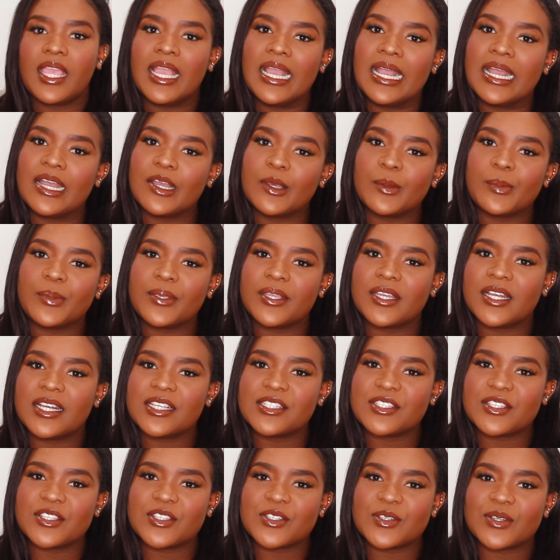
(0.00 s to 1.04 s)
I hope you
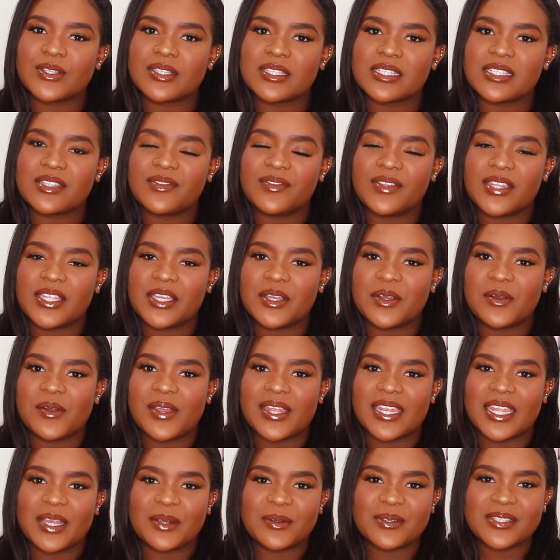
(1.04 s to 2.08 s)
guys enjoyed this video,
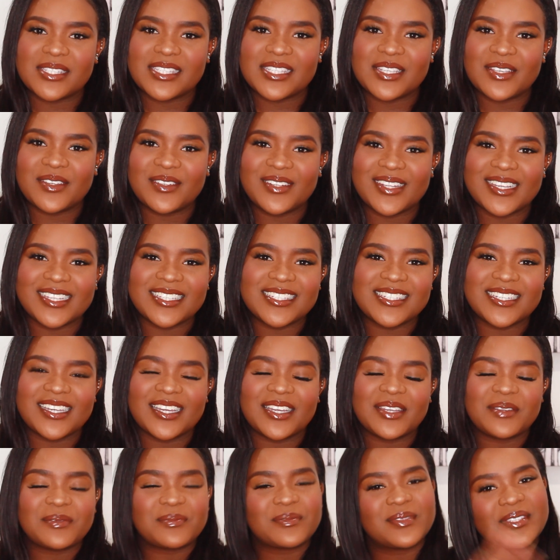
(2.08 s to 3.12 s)
and I will see you next
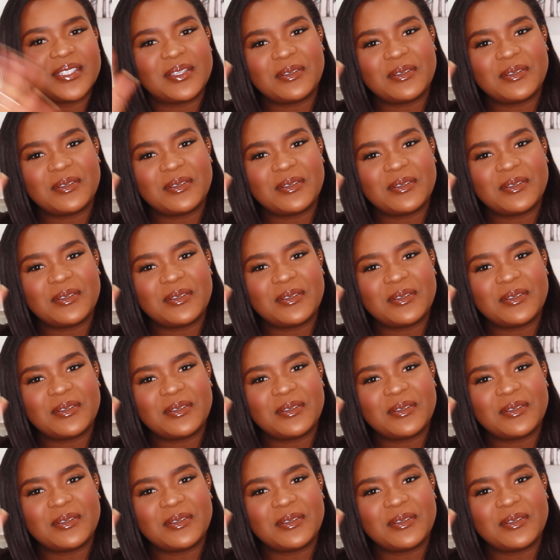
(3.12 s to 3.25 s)
time.